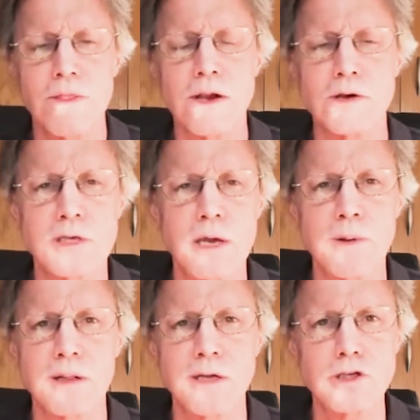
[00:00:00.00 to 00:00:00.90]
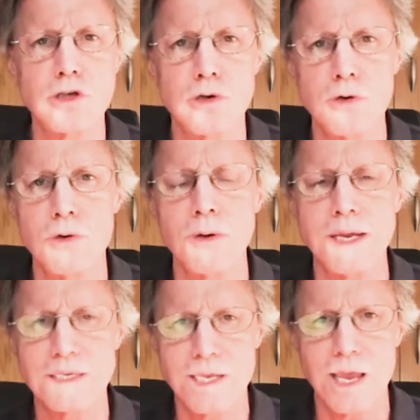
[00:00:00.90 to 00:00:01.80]
that you're typically
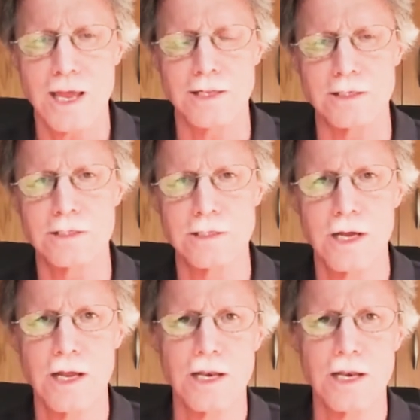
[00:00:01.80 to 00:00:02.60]
too intense.